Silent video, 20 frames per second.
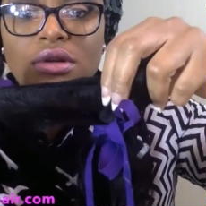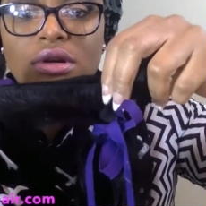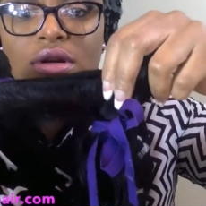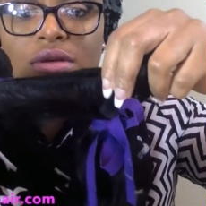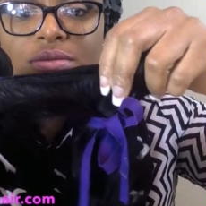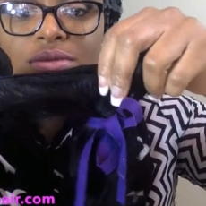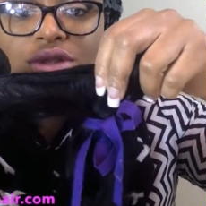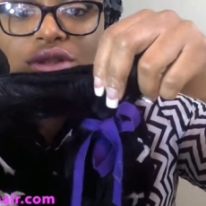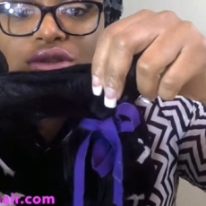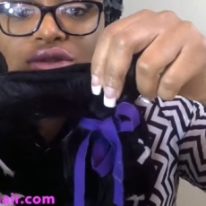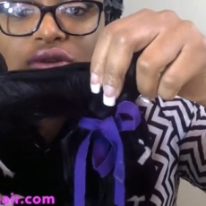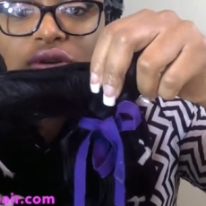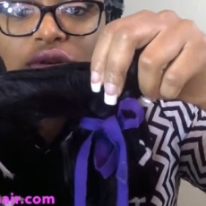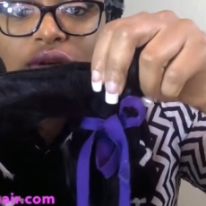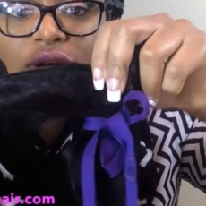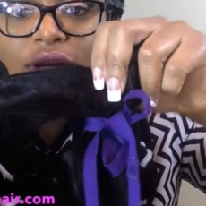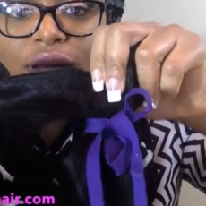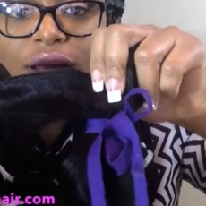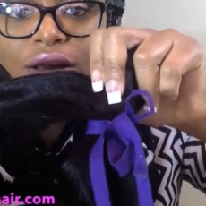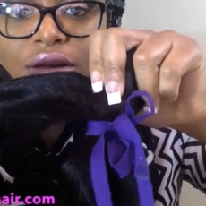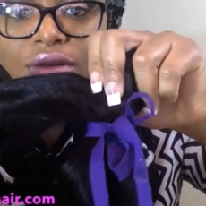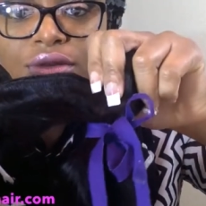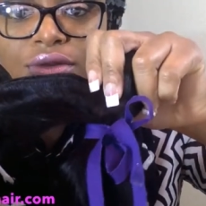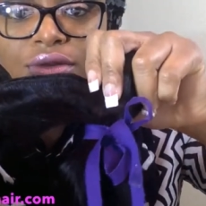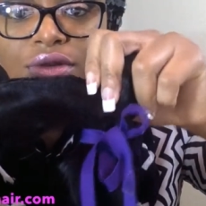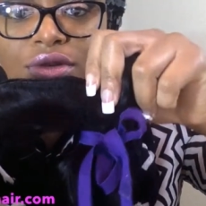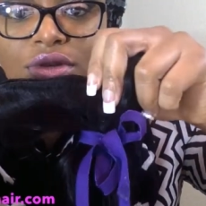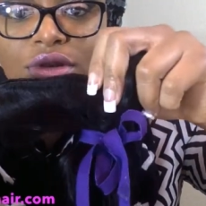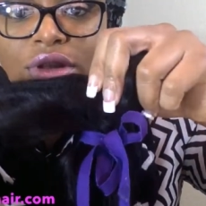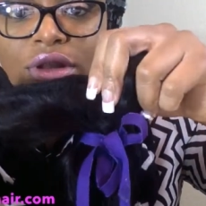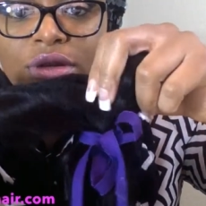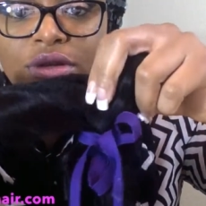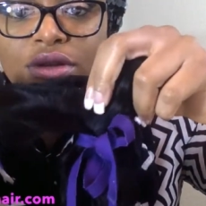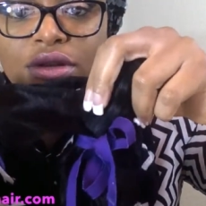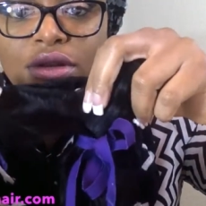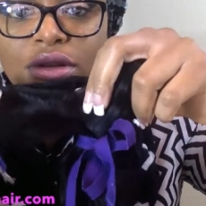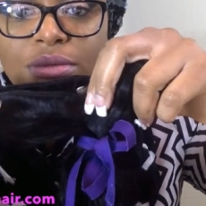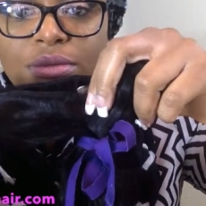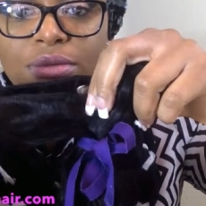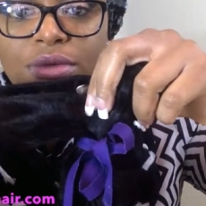I'm going to just throw that out. They're,
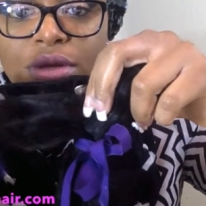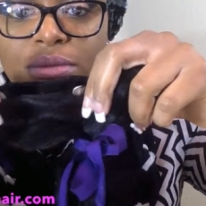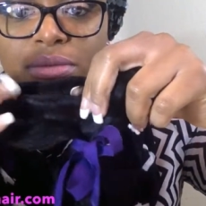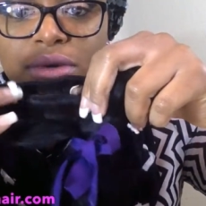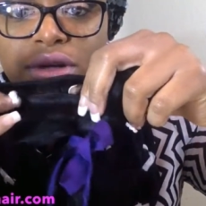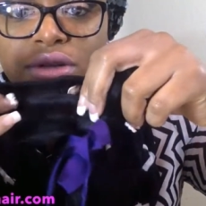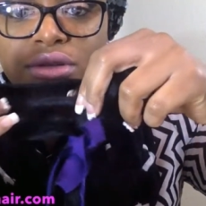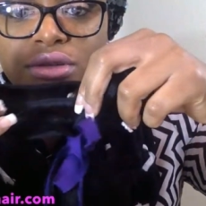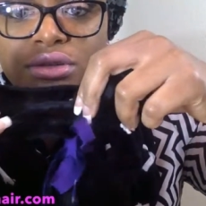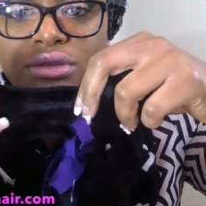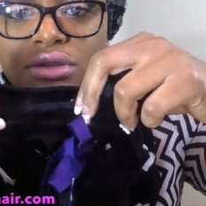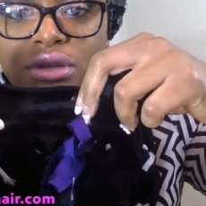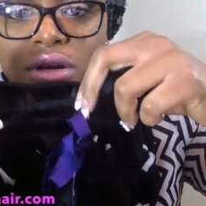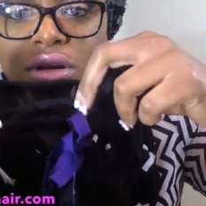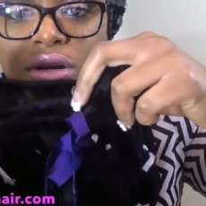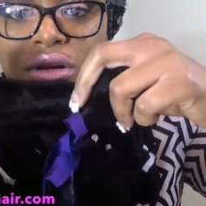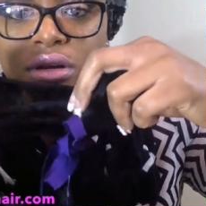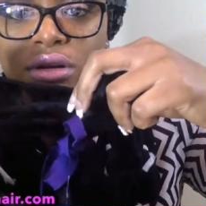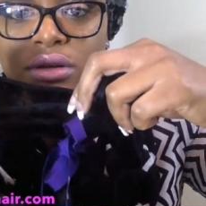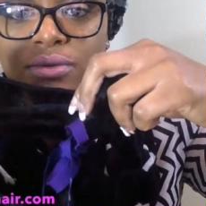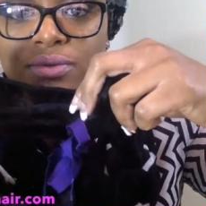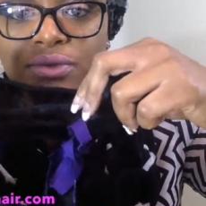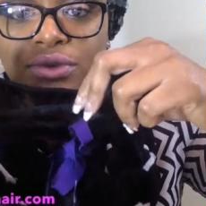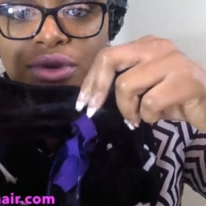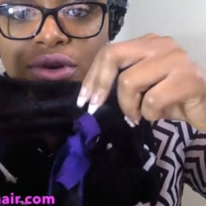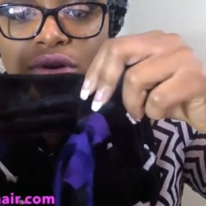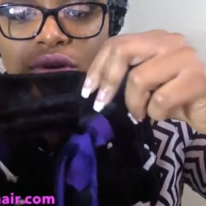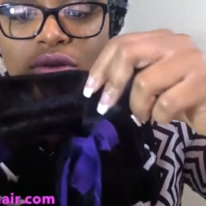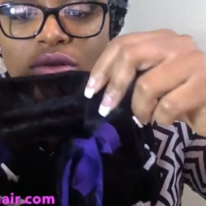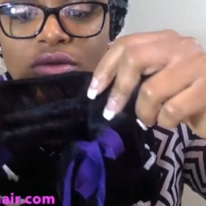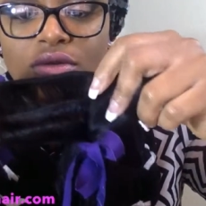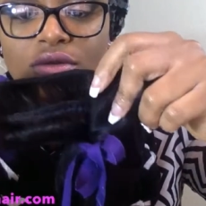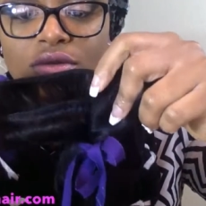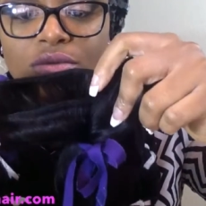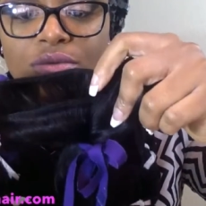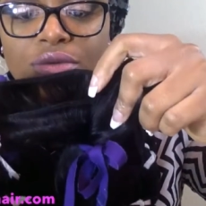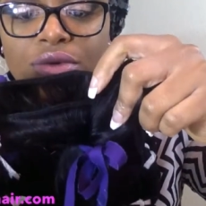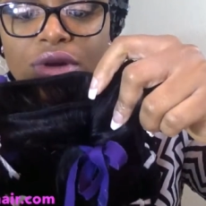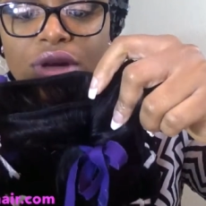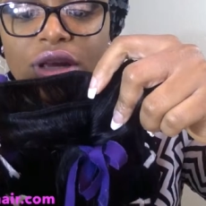the, the bundles are, you know,
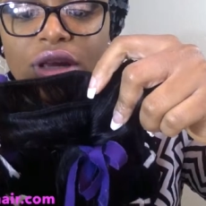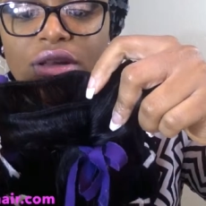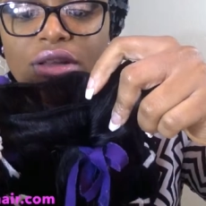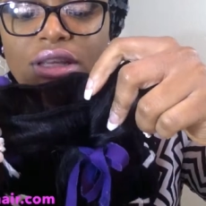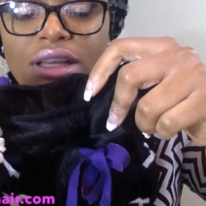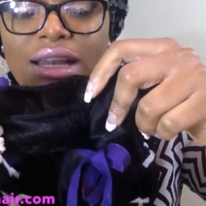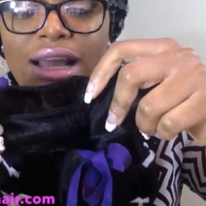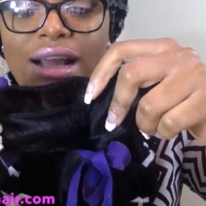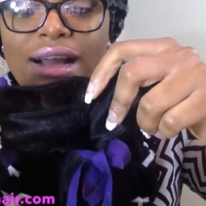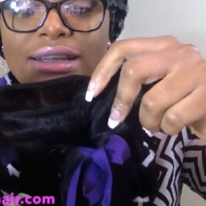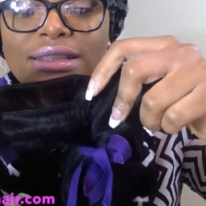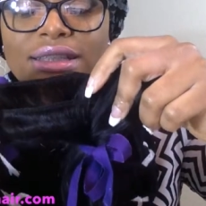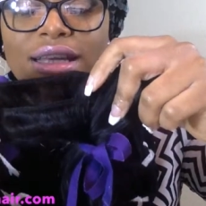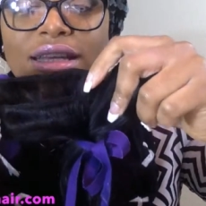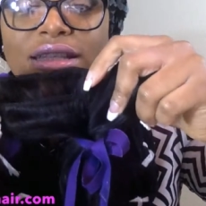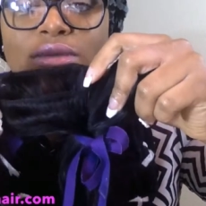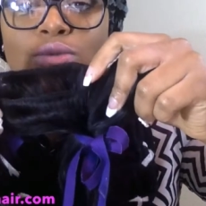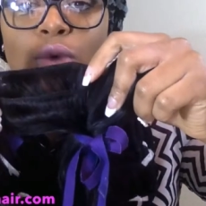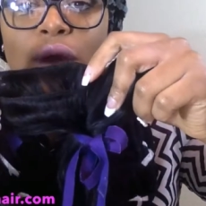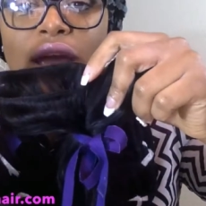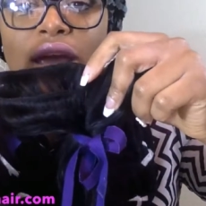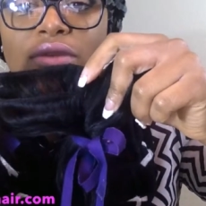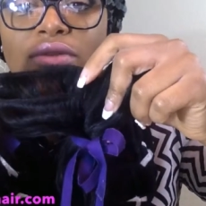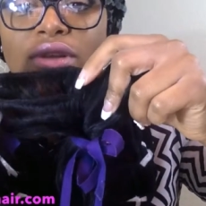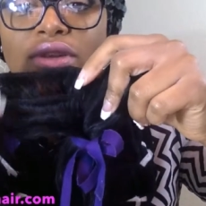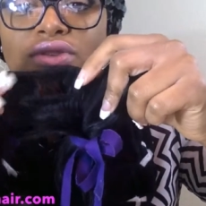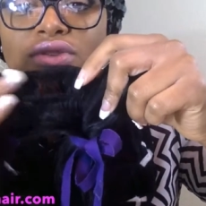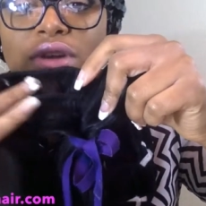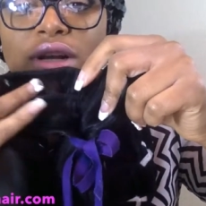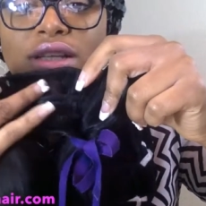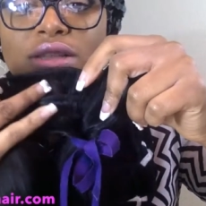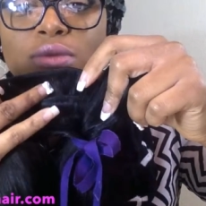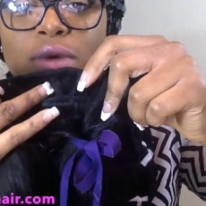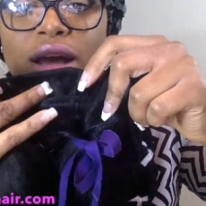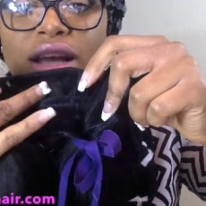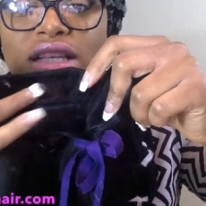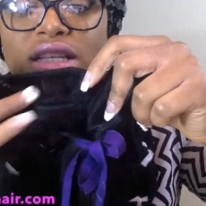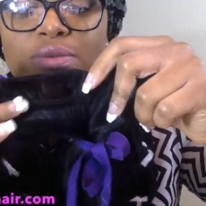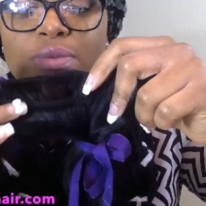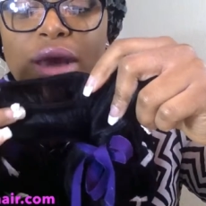pretty healthy. And like I say, it's waving, so that's
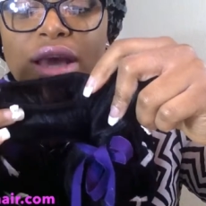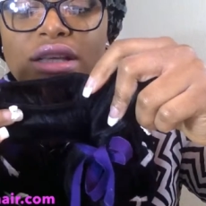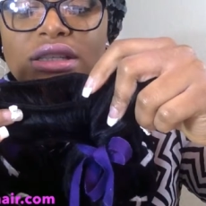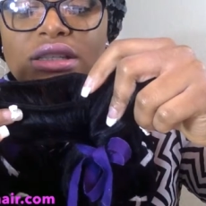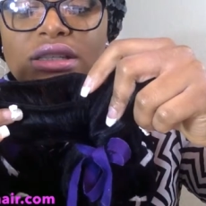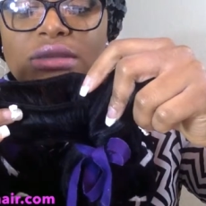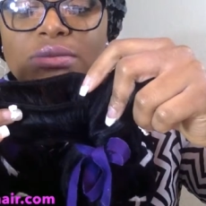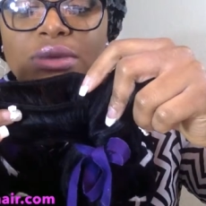why it spaces.